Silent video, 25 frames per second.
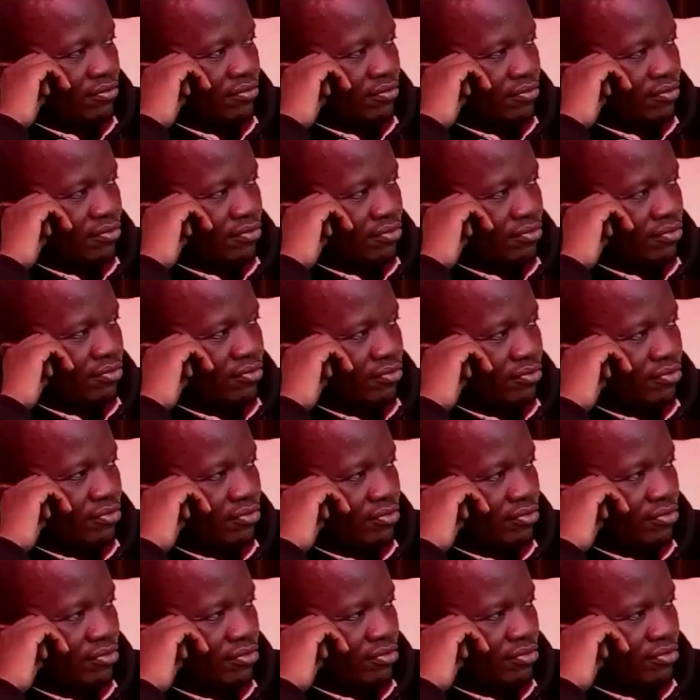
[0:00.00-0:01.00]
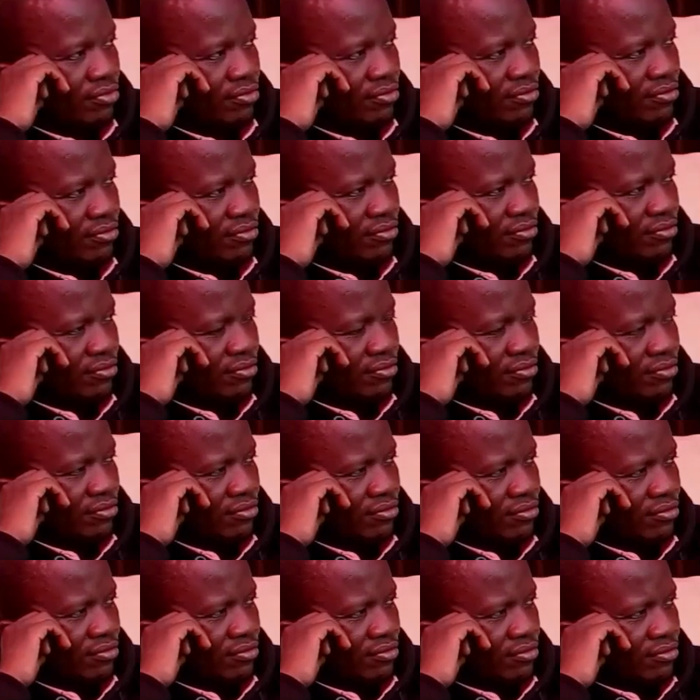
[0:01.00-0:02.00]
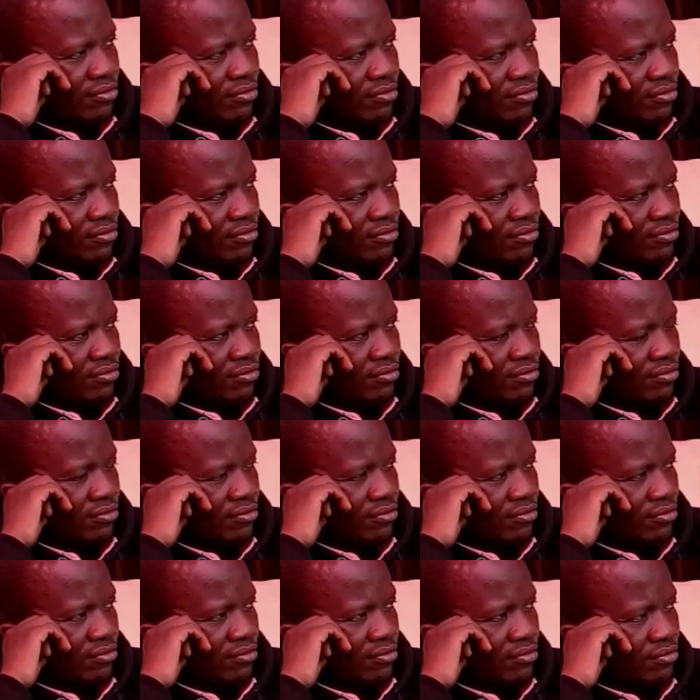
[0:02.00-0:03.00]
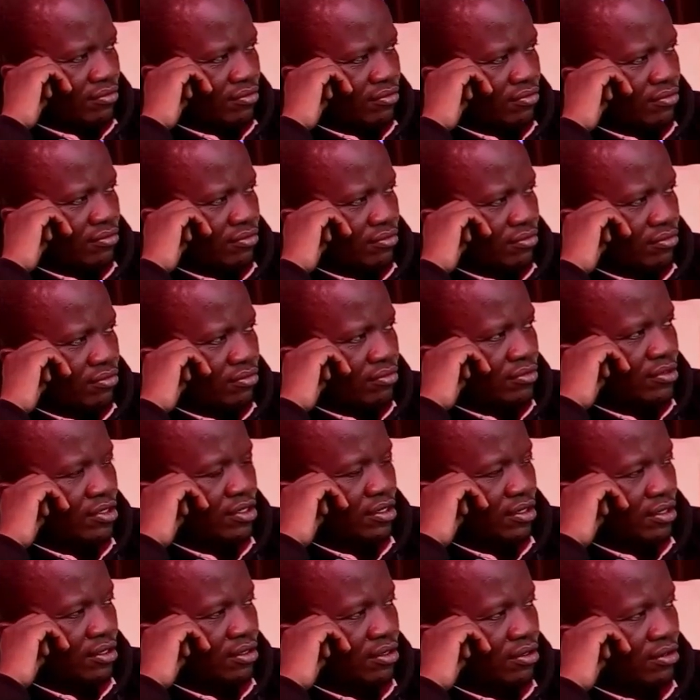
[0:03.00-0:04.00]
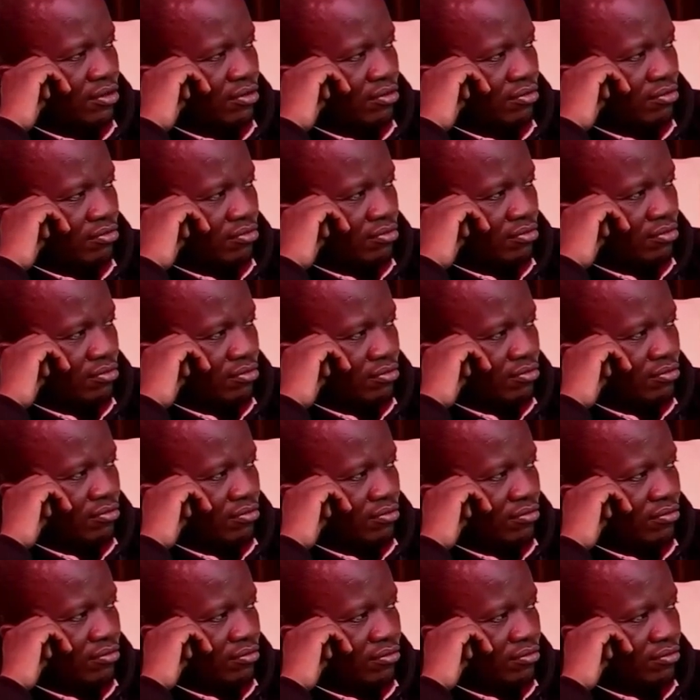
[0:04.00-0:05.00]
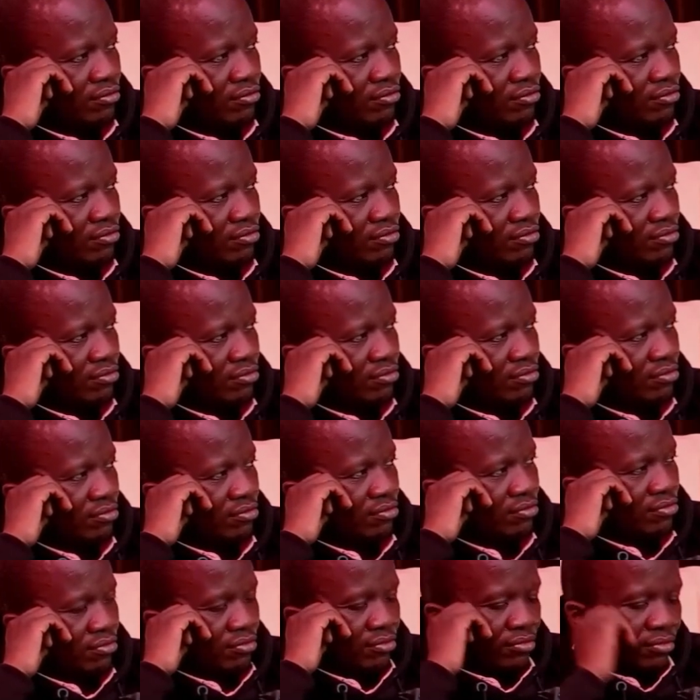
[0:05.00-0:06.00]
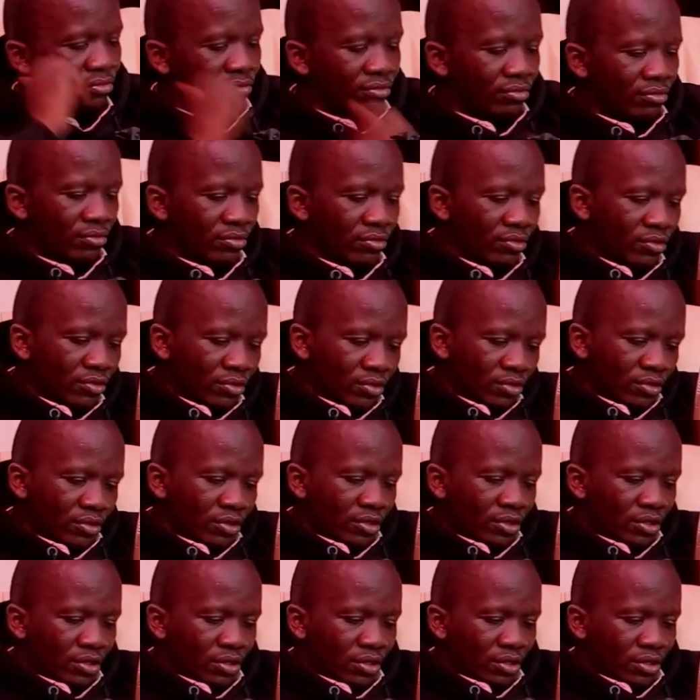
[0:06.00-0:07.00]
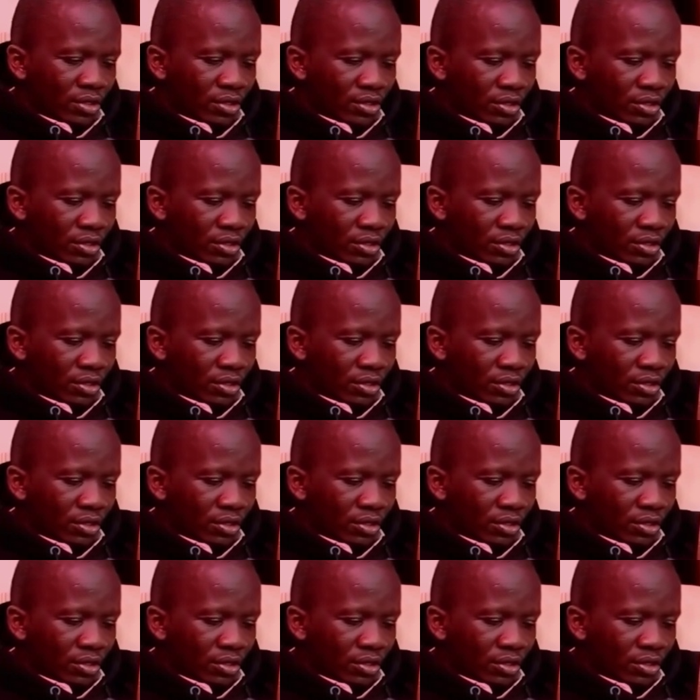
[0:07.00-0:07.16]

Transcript: (not speaking)